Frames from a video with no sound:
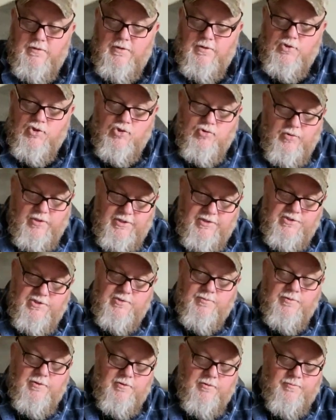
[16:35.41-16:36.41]
straight
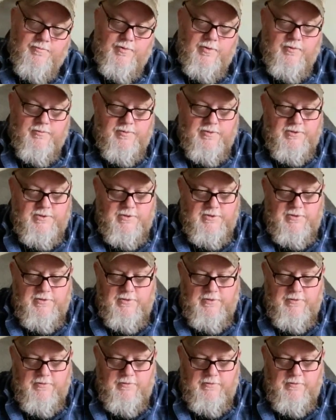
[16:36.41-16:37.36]
spear purposes.